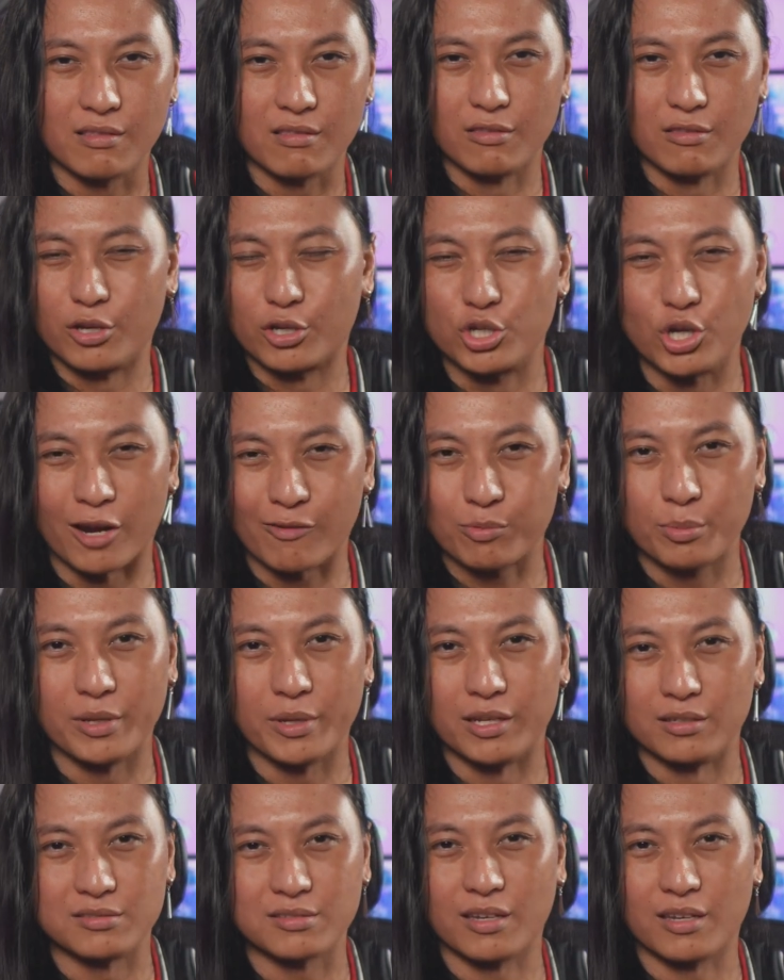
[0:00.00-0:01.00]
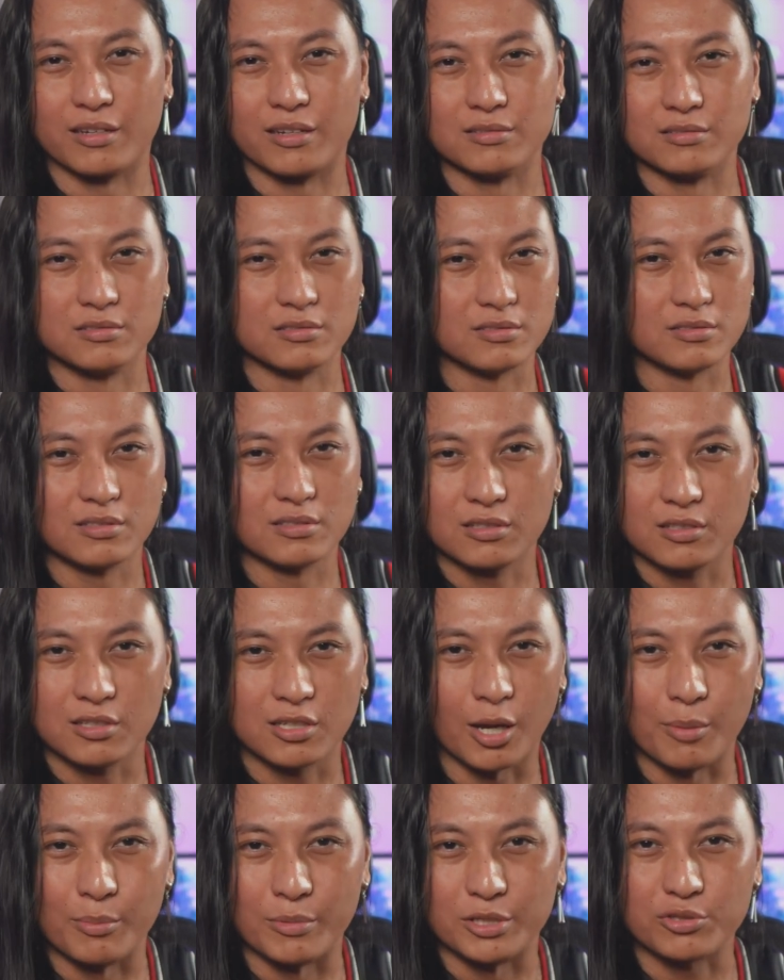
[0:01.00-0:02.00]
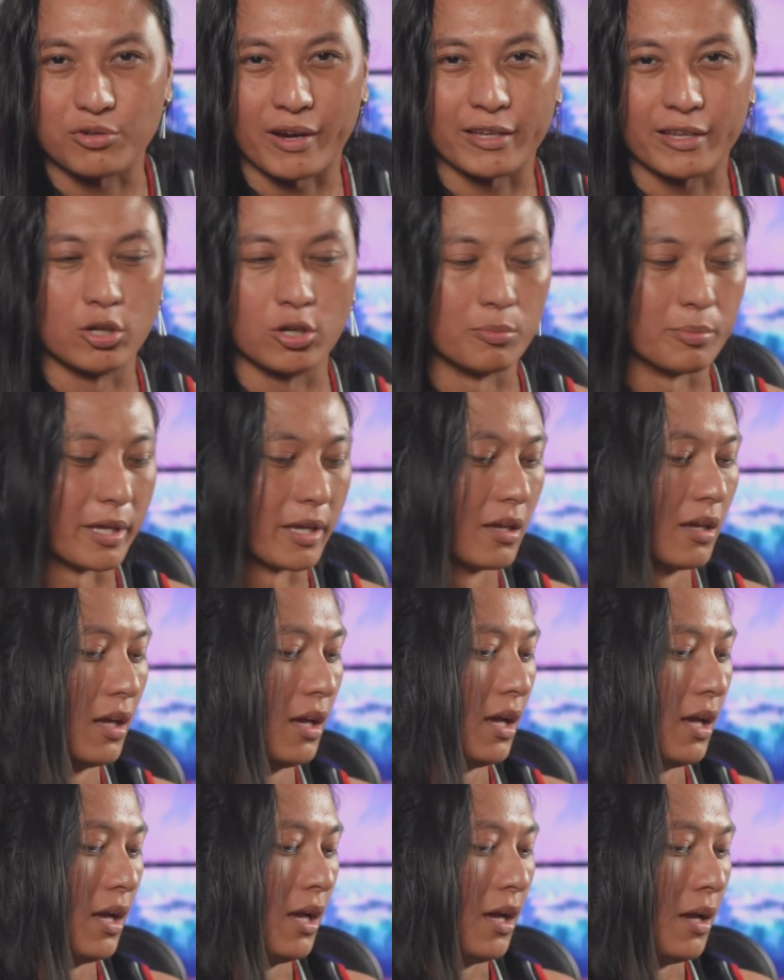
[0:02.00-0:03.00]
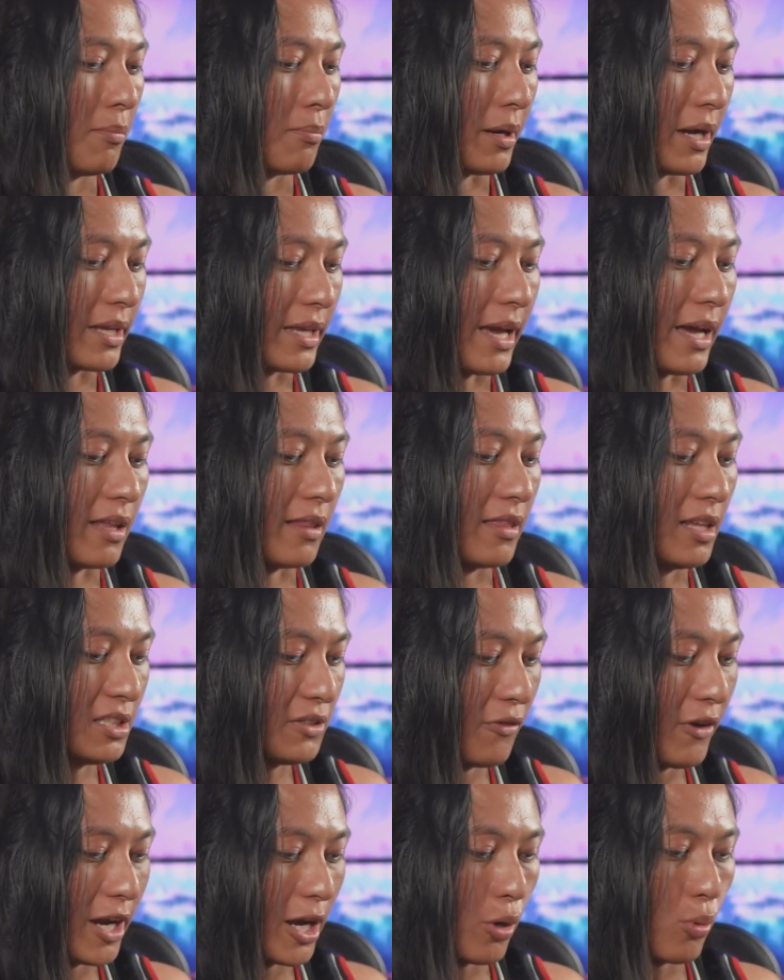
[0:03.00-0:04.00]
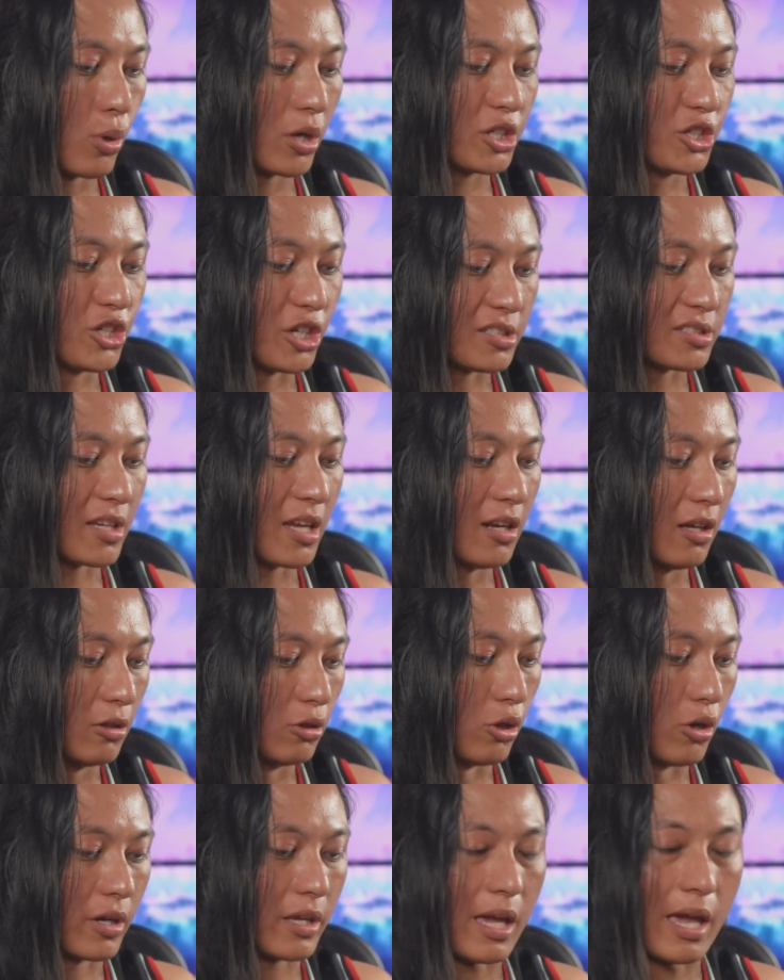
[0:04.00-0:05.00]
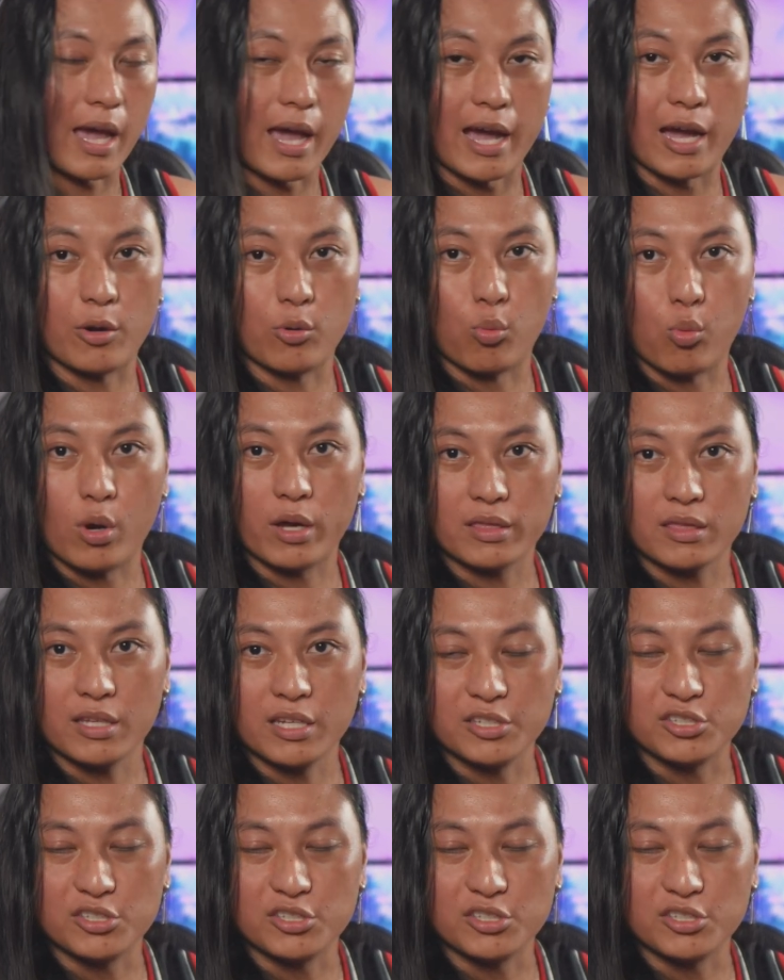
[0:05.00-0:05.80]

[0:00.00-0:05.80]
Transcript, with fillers: the government is gonna come and try kill me. But yeah, in this video, we're just gonna look at what the